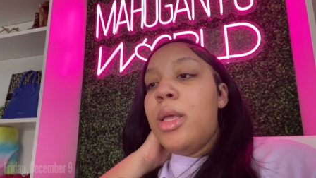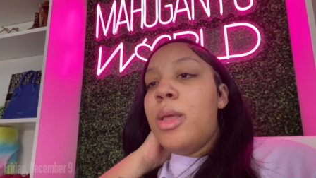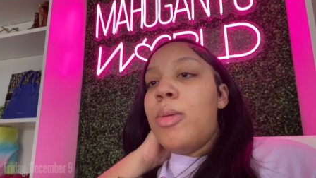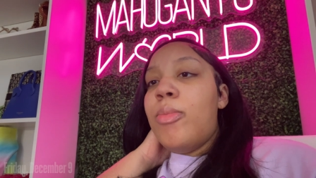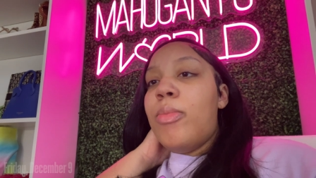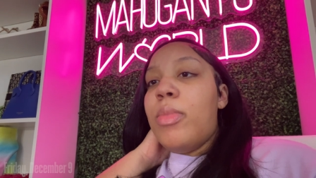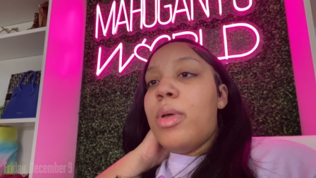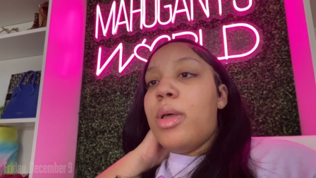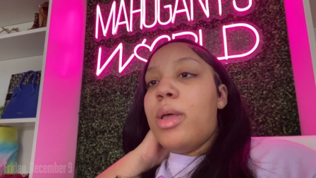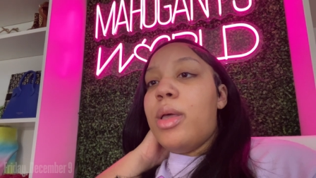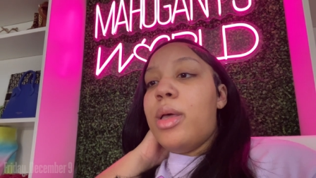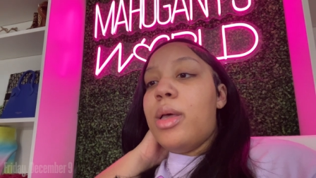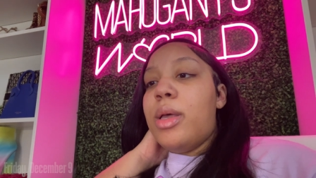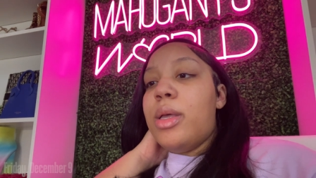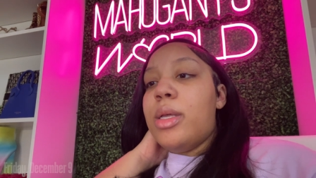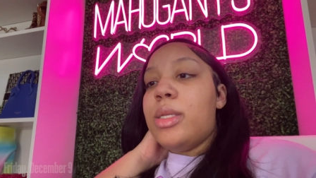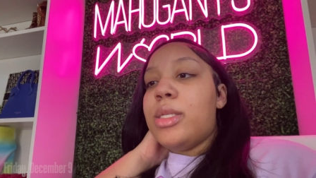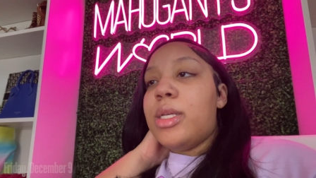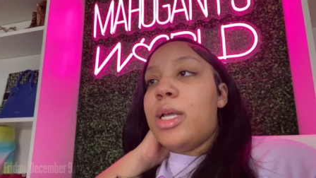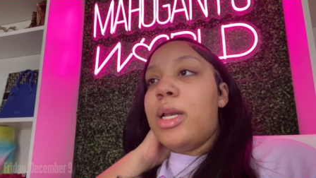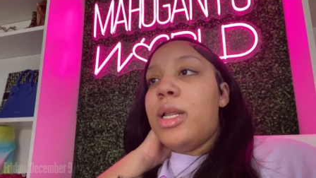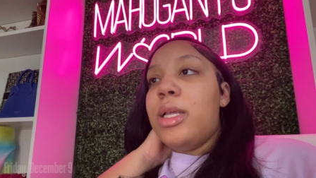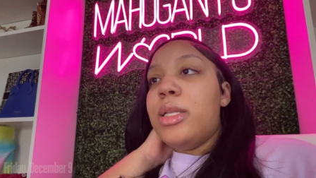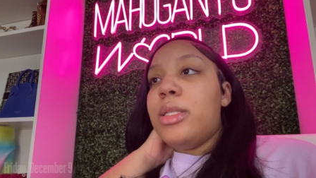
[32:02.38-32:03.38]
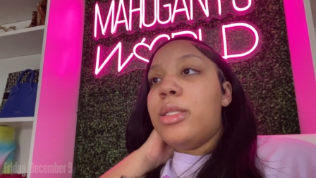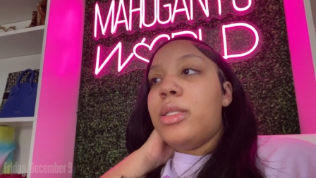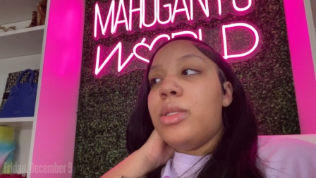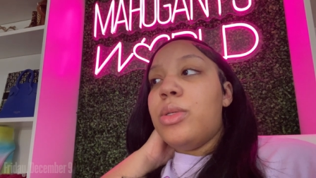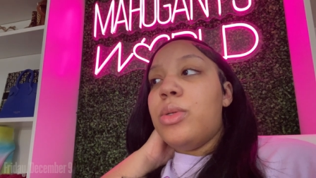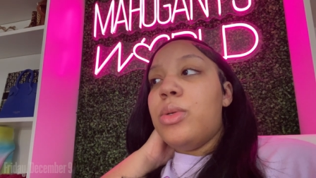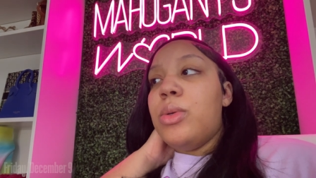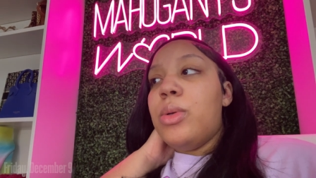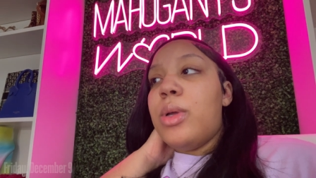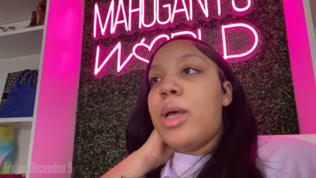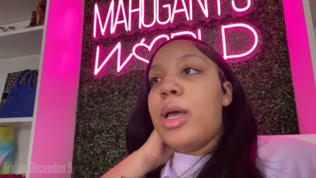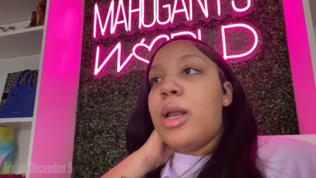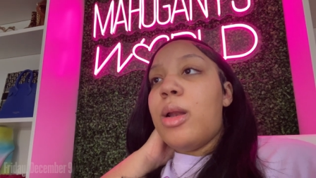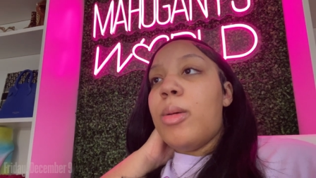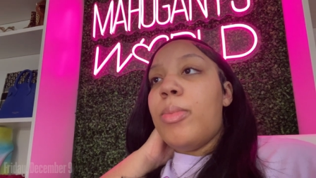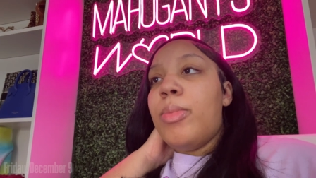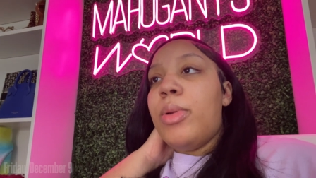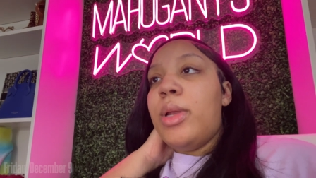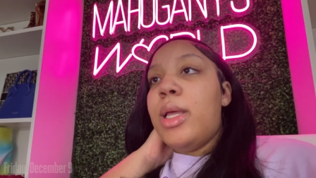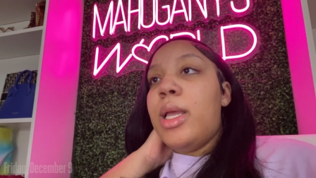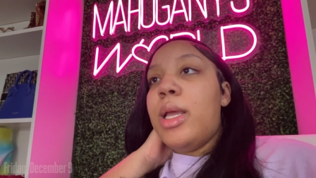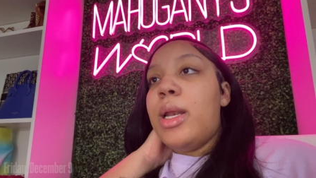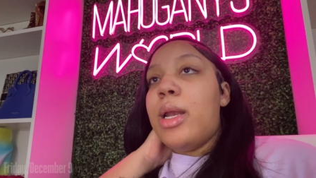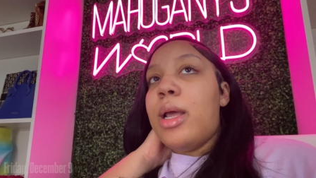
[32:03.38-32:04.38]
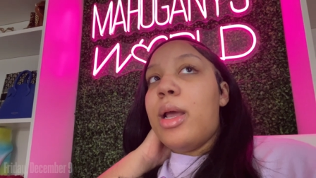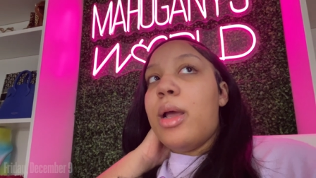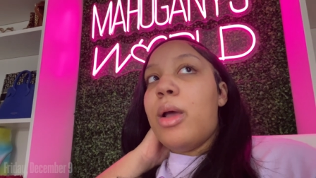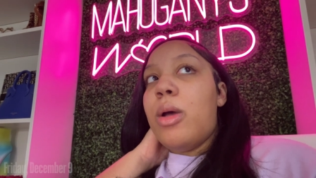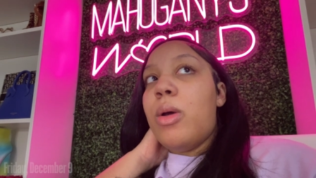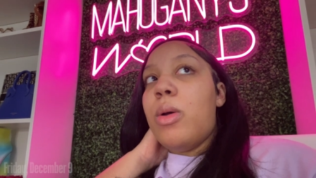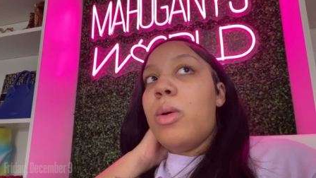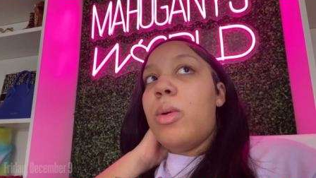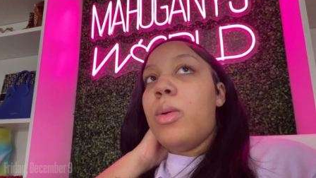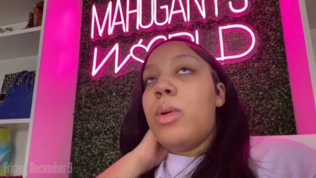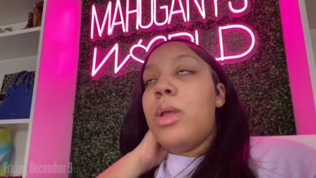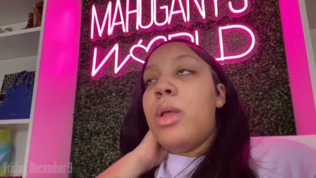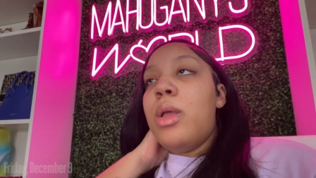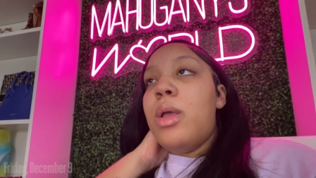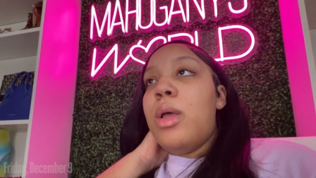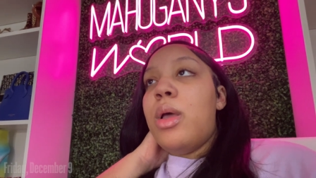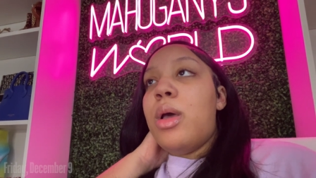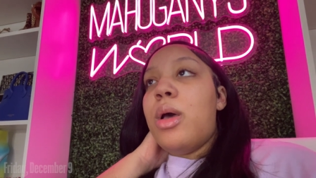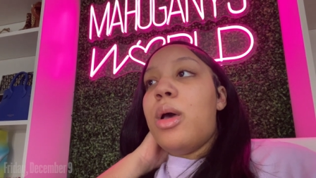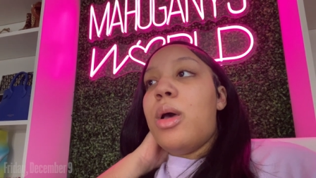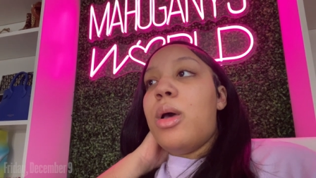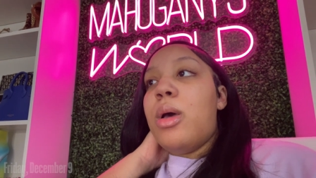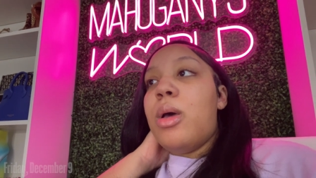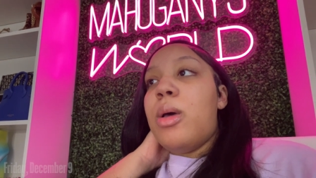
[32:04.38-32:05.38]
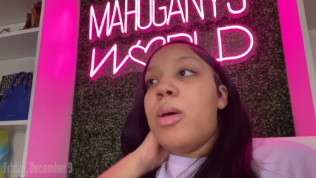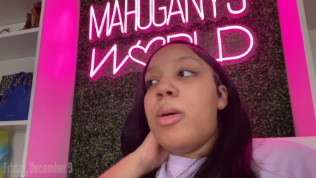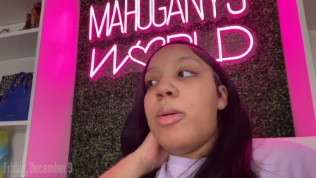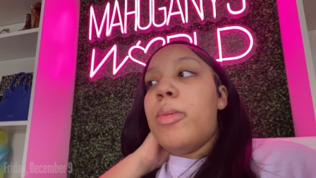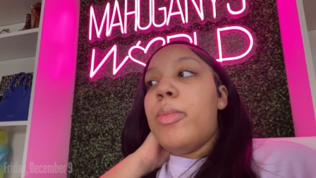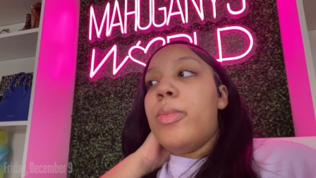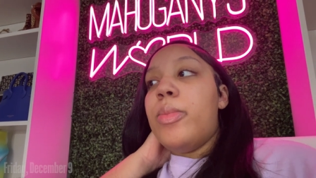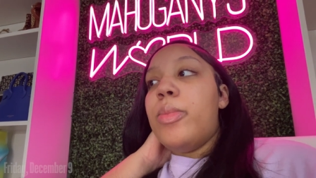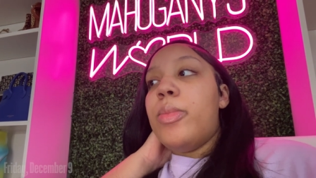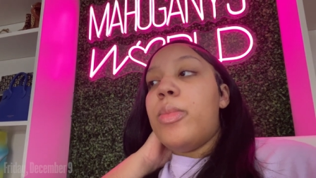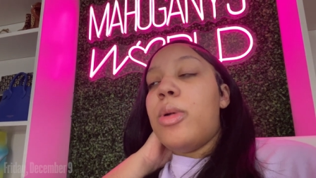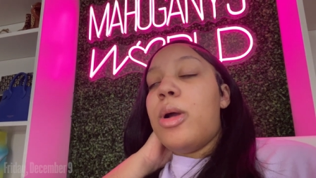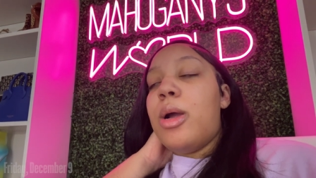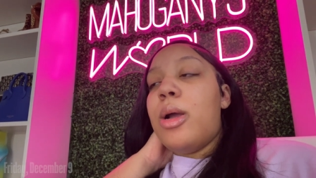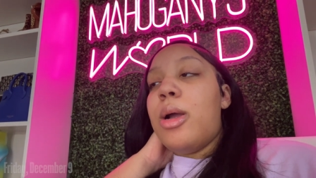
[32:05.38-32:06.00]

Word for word: because I need to kind of plan out um,